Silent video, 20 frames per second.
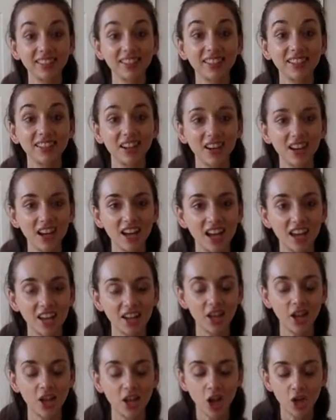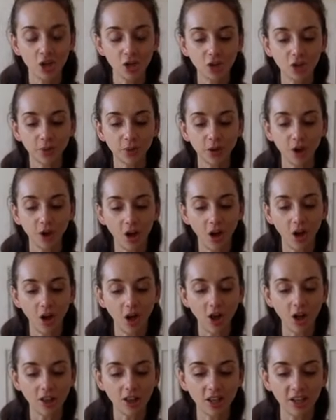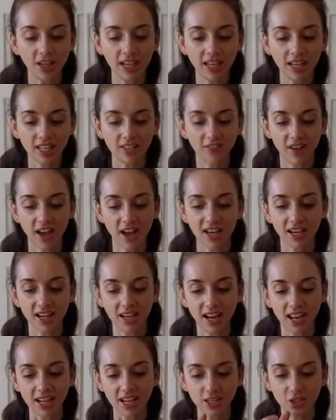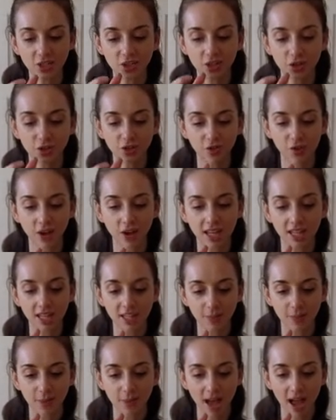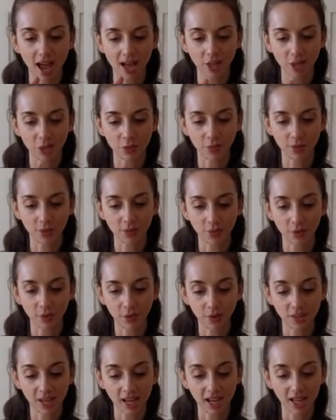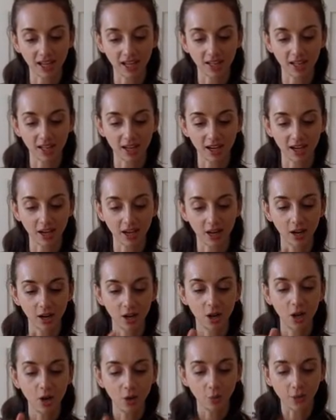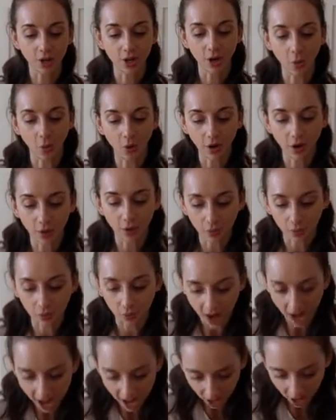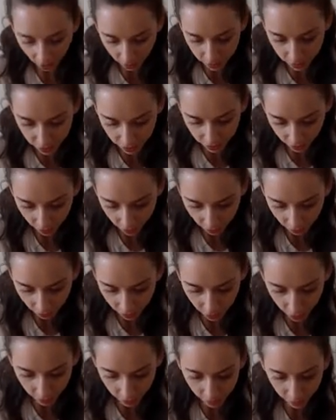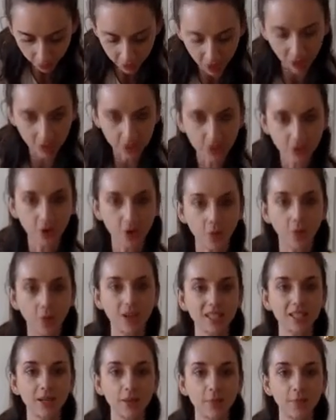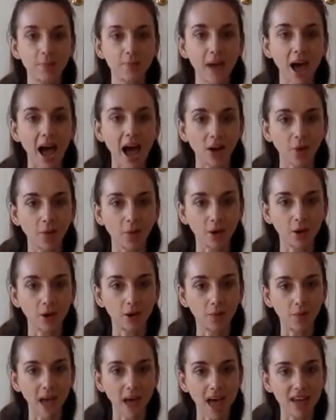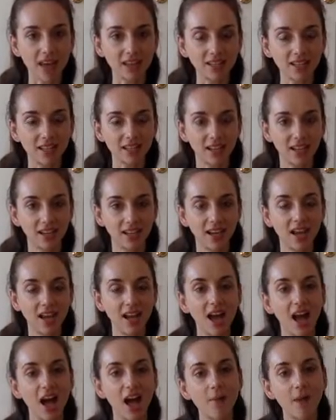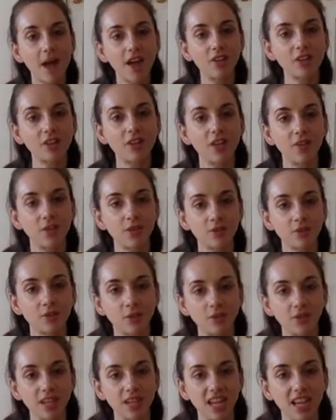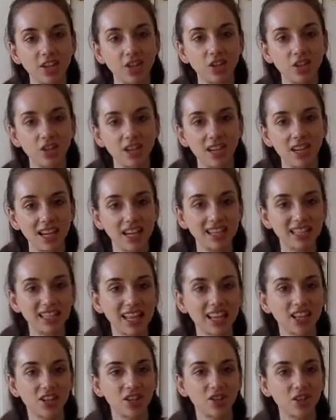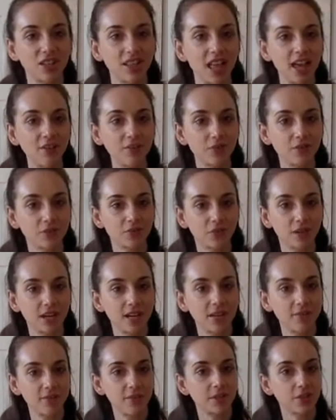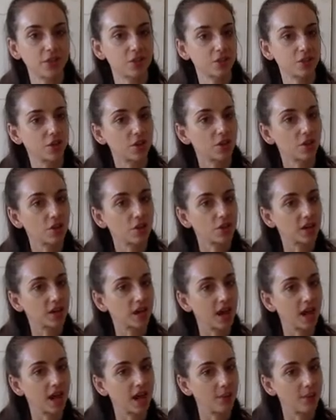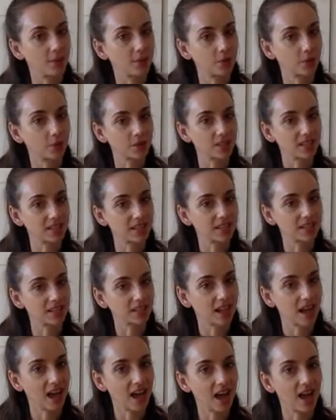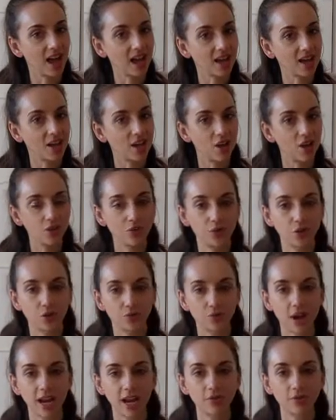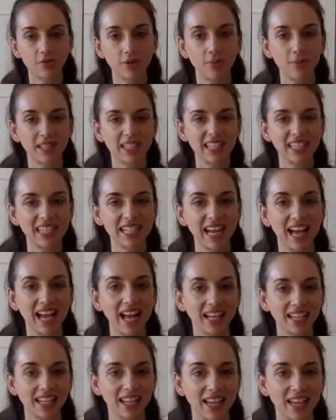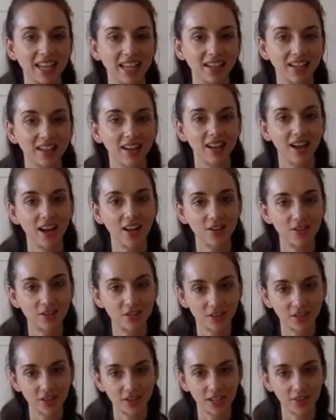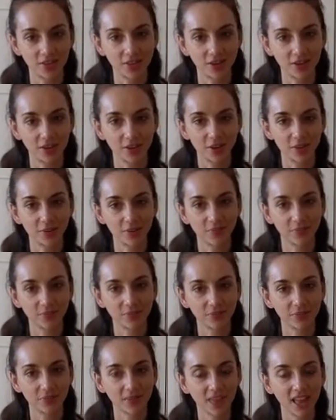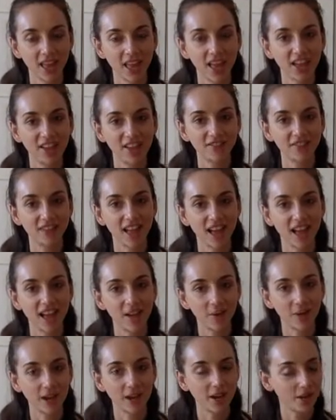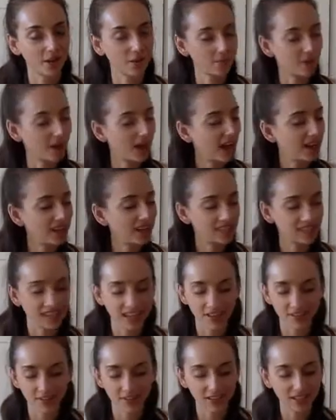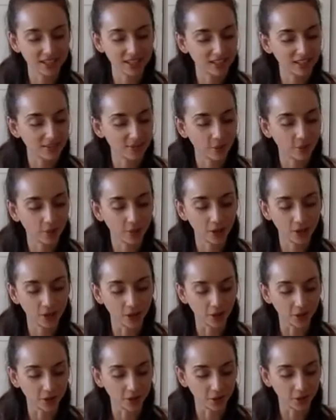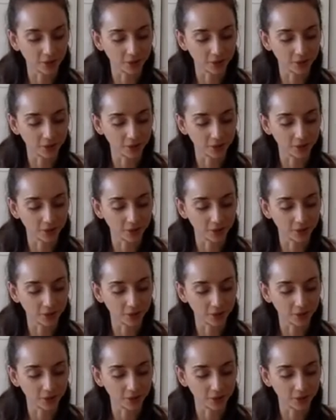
Good. So we're all looking to find a nice straight spine as we rotate here. We don't want to round forward, but we also don't want to backward bend. Imagine that this rotation is like your left ribs turning up towards the sky, your right ribs tucking underneath you. Fly away or bind if it's for you.